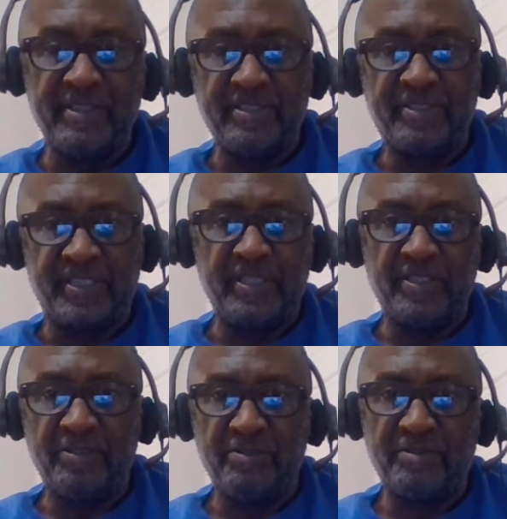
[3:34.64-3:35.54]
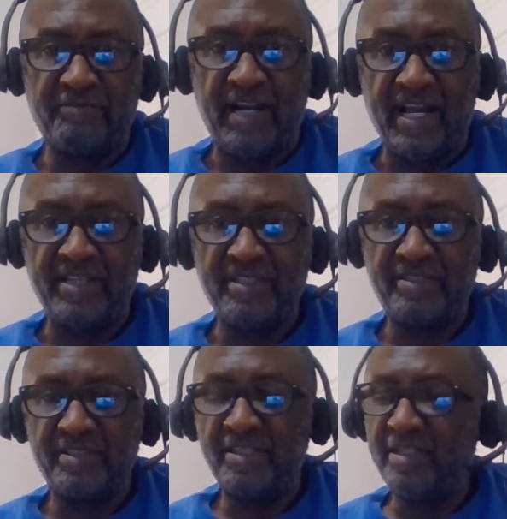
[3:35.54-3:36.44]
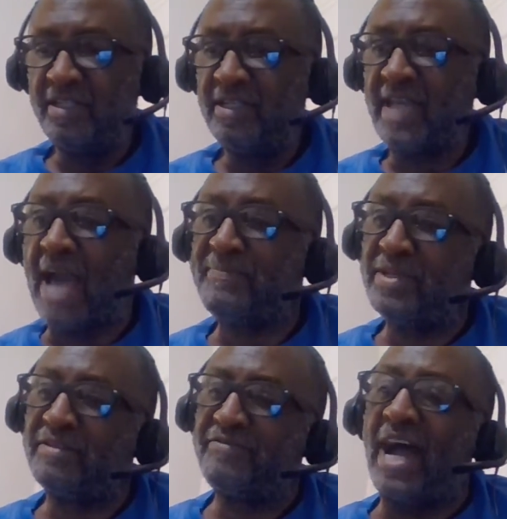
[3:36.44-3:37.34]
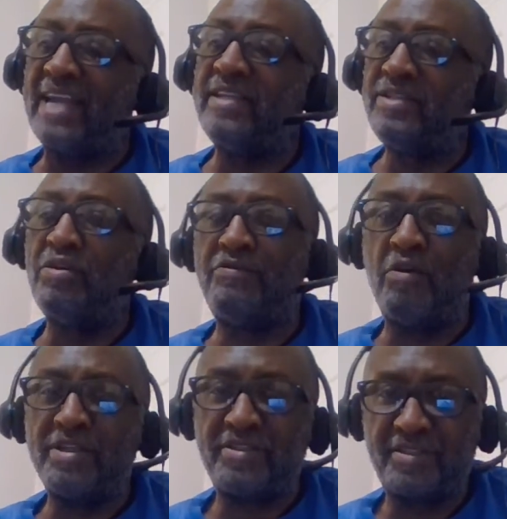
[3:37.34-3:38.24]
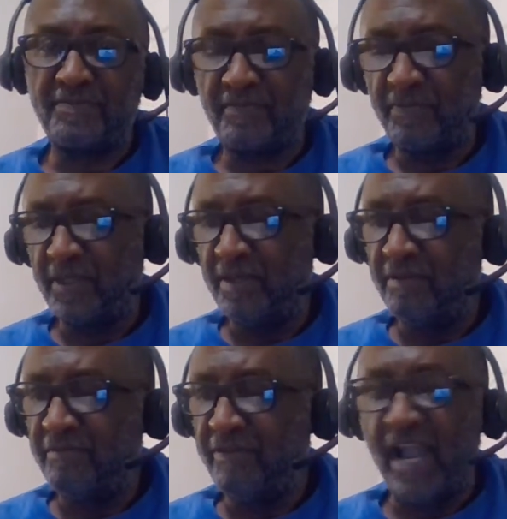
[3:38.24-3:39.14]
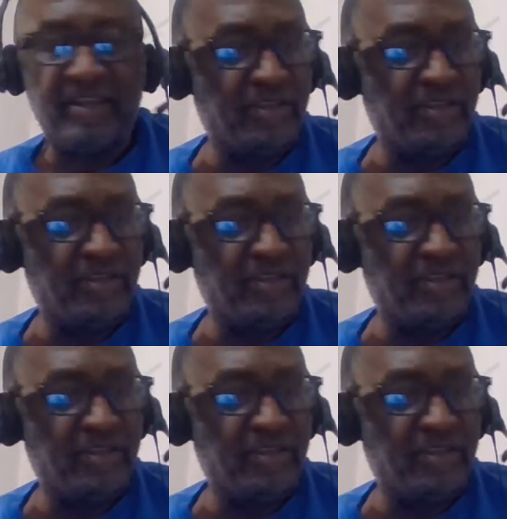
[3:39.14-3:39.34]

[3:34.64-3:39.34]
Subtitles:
and seek, and you shall find, is happiness, finding your voice, finding